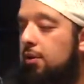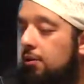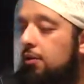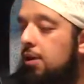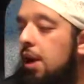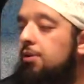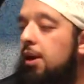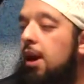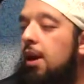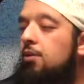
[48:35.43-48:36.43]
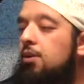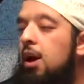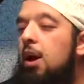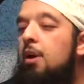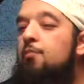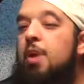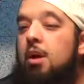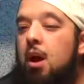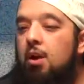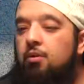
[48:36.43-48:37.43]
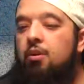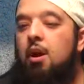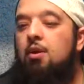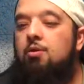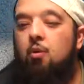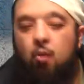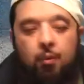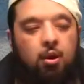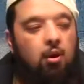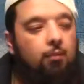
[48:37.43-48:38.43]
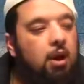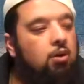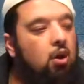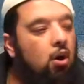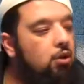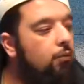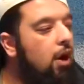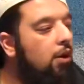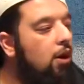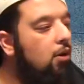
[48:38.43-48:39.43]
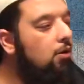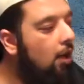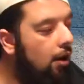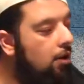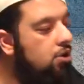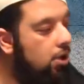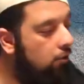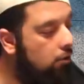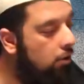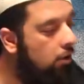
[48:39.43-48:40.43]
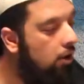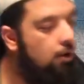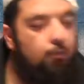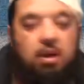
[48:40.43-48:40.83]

This is not the case because the women are being talked about here not in general,